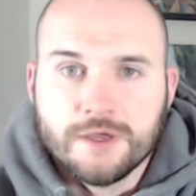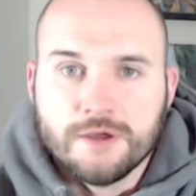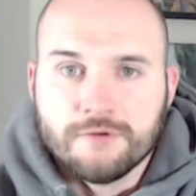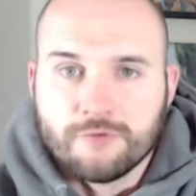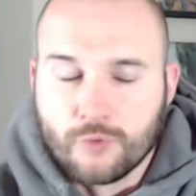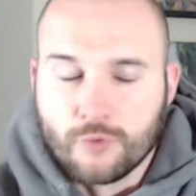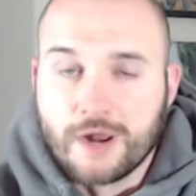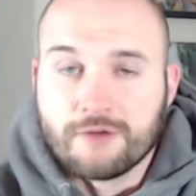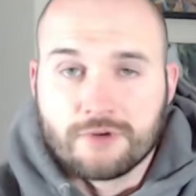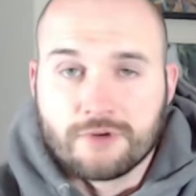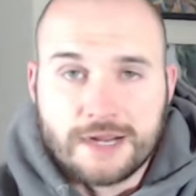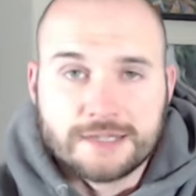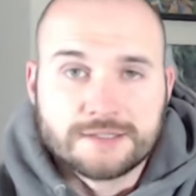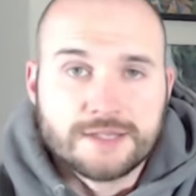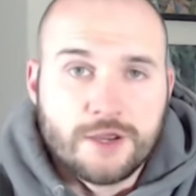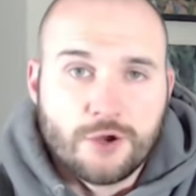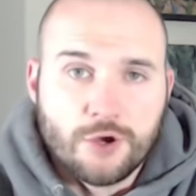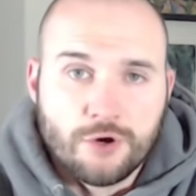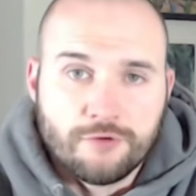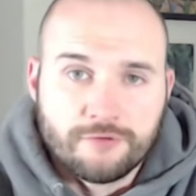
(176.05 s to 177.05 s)
For whenever I
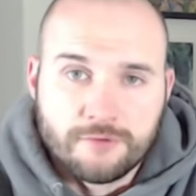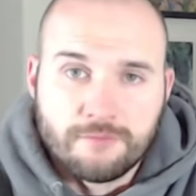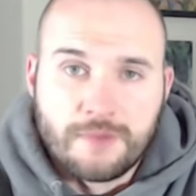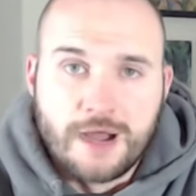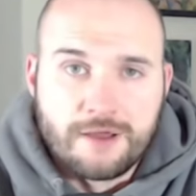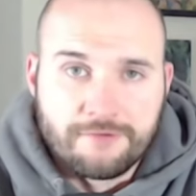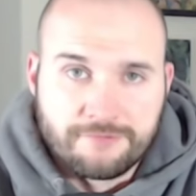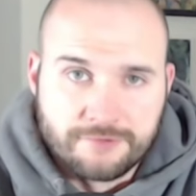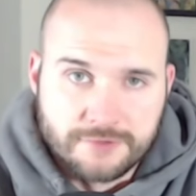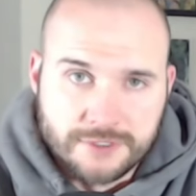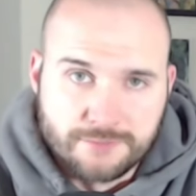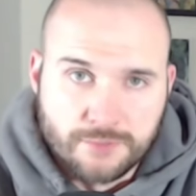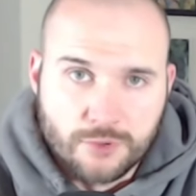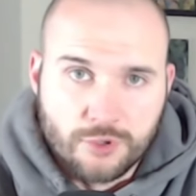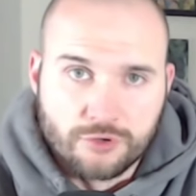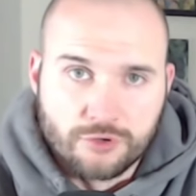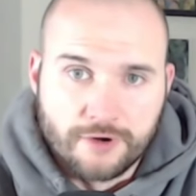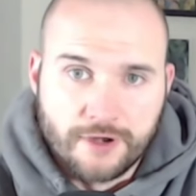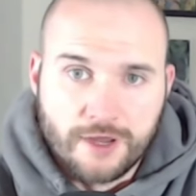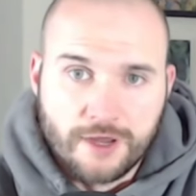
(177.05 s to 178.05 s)
take over my first
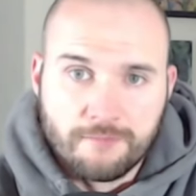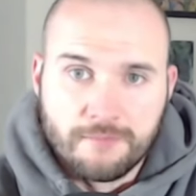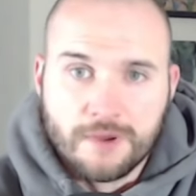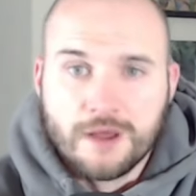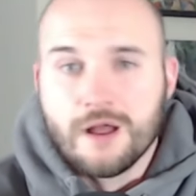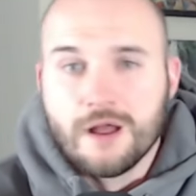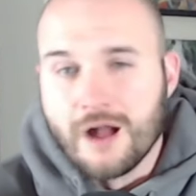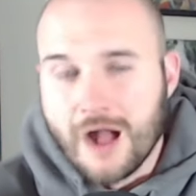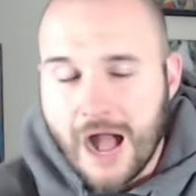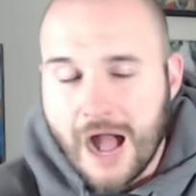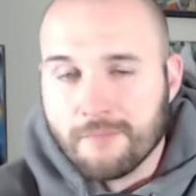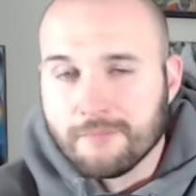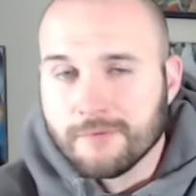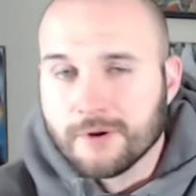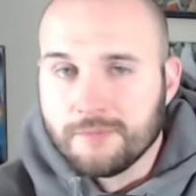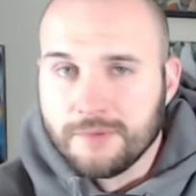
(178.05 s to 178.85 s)
program, I'm going to be